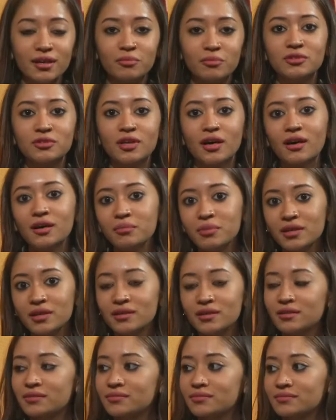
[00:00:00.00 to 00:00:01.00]
I say Abu
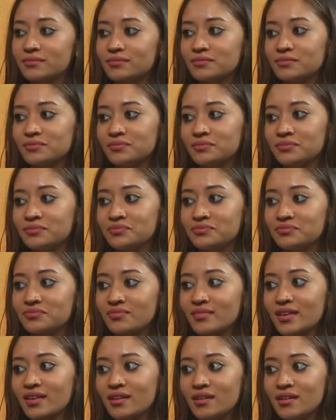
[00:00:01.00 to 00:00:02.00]
Dhabi, but actually,
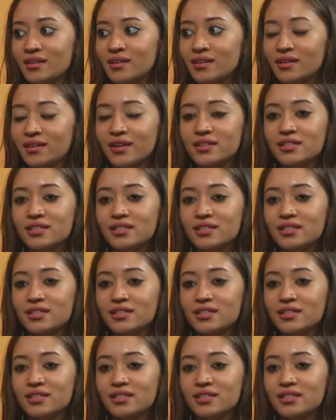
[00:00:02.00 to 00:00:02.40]
isn't it like...